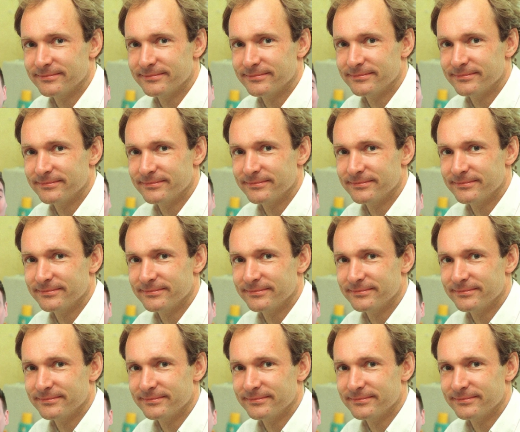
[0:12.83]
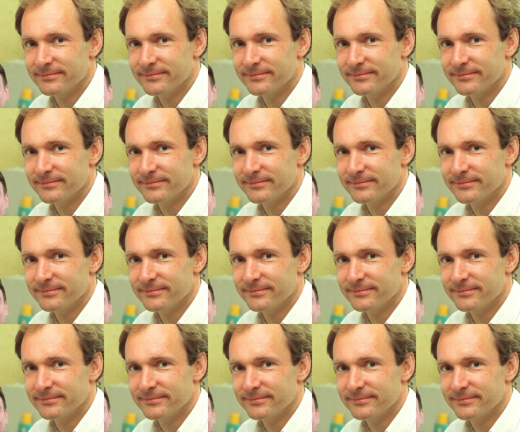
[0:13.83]

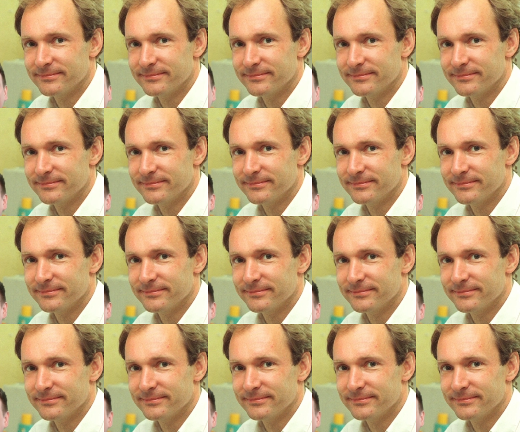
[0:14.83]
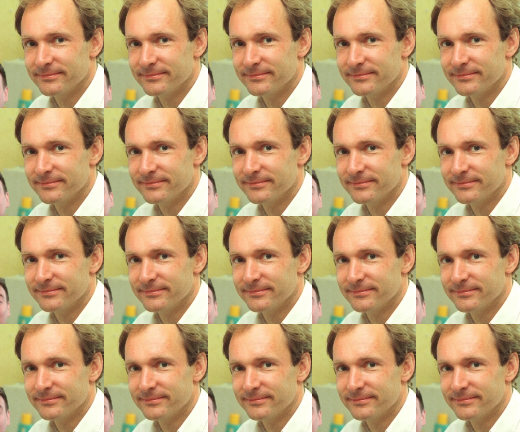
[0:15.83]

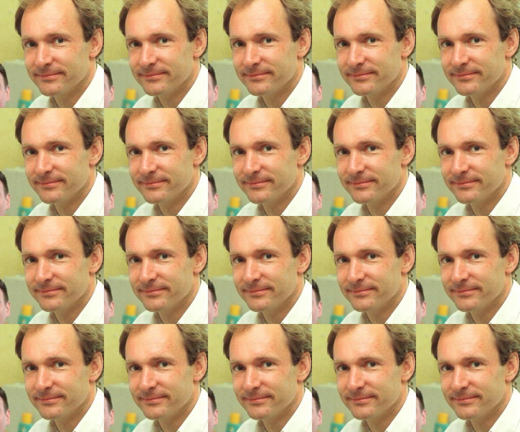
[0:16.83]
(silent)